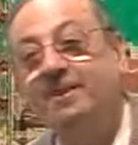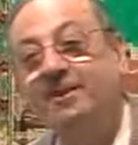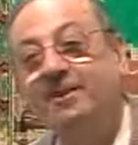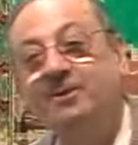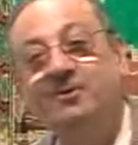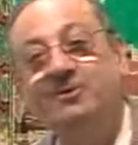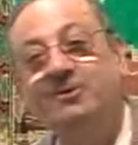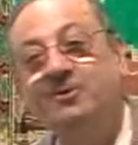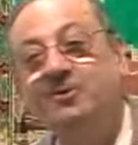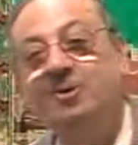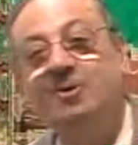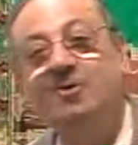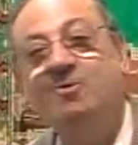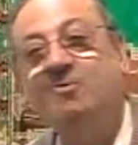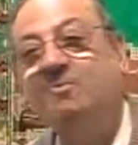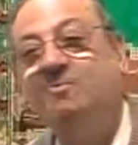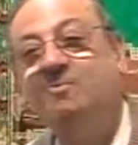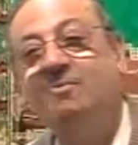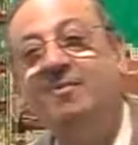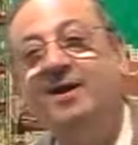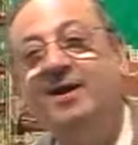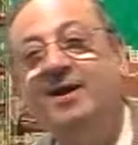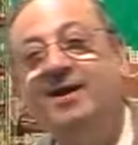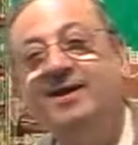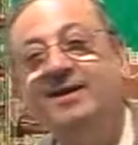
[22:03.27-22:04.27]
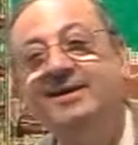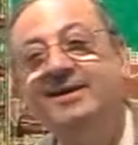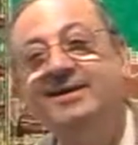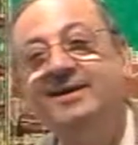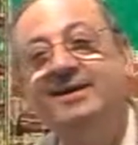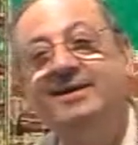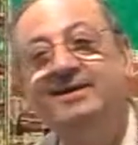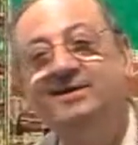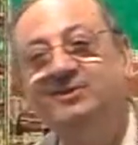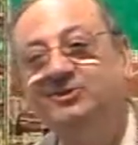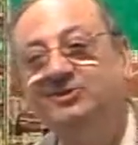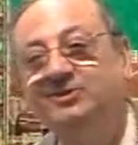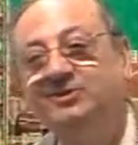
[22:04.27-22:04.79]
your mind
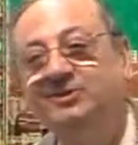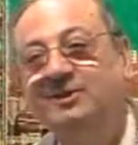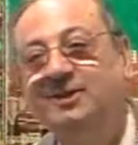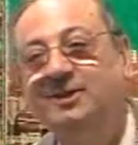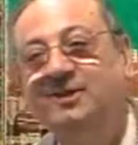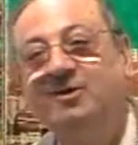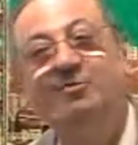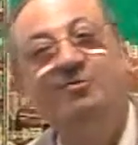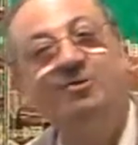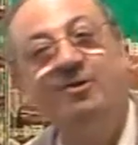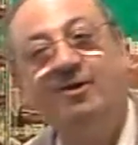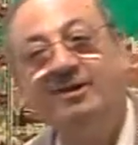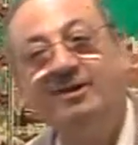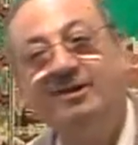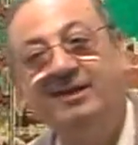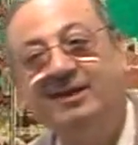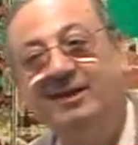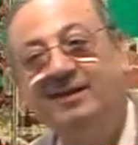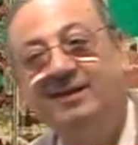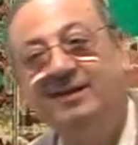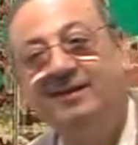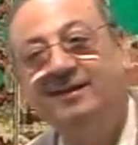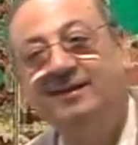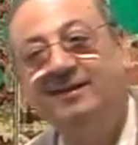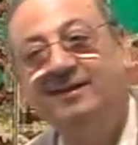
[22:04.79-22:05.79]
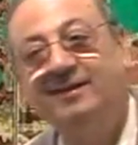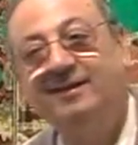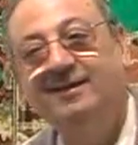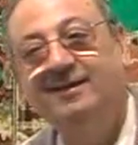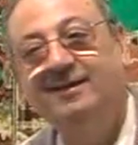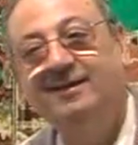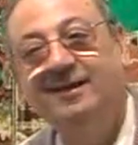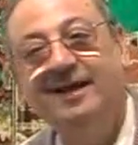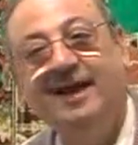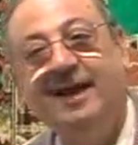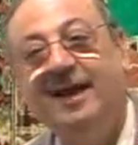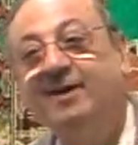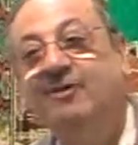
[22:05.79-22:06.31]
is working
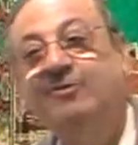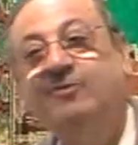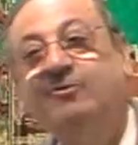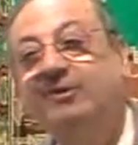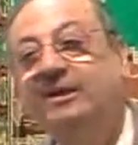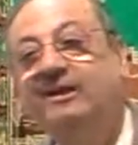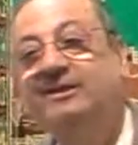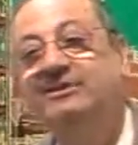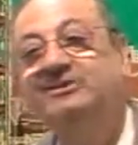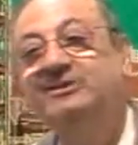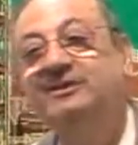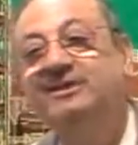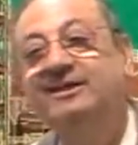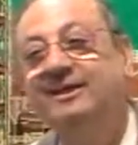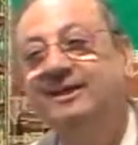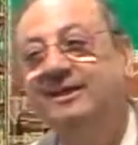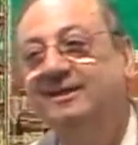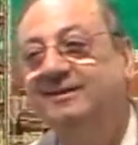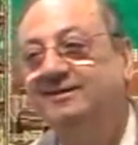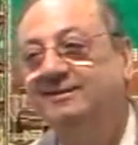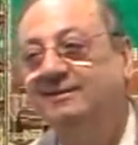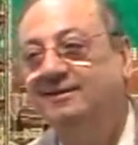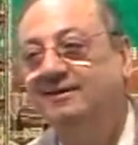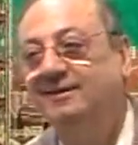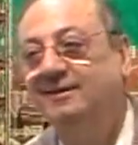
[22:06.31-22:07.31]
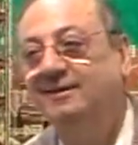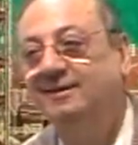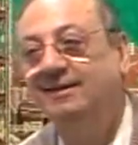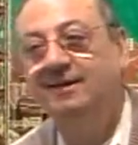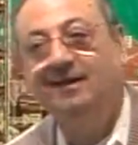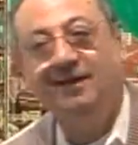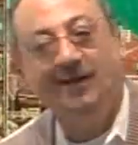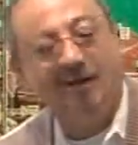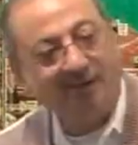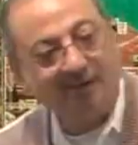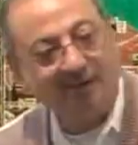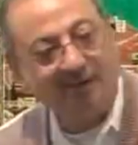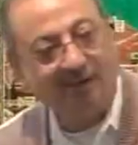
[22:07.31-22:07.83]
and tracing it.
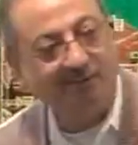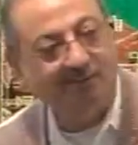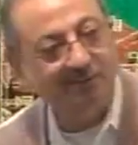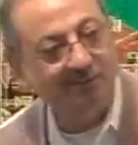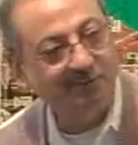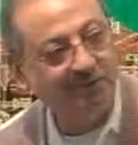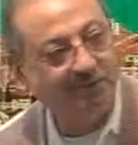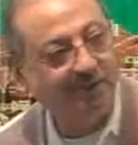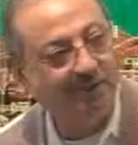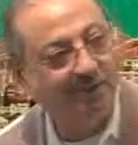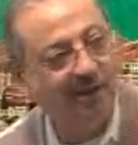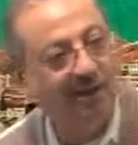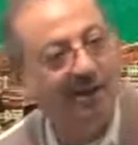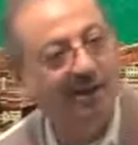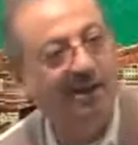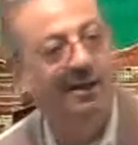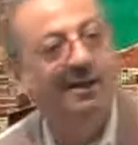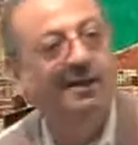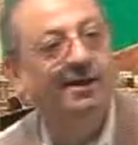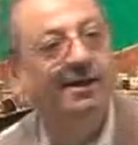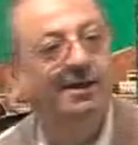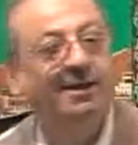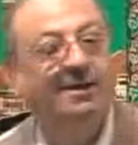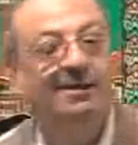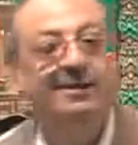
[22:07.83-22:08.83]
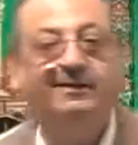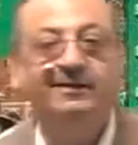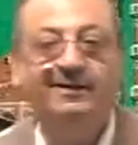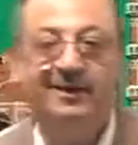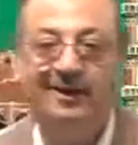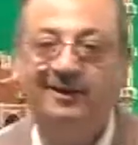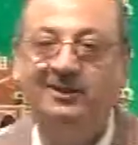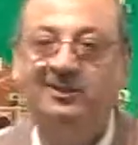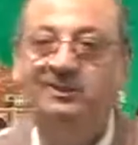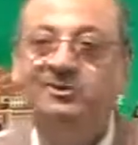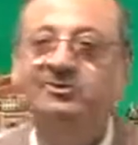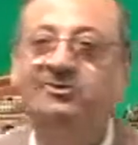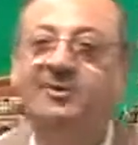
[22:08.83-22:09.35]
Alhamdulillah. That
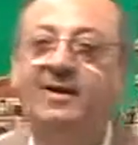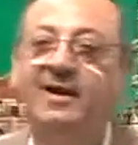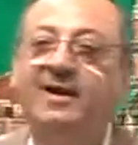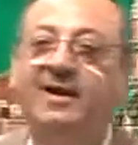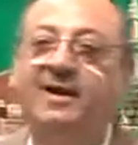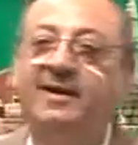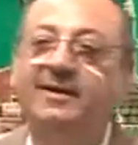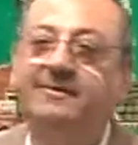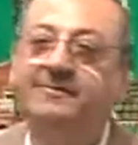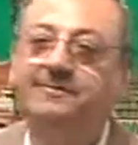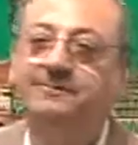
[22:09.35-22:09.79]
is why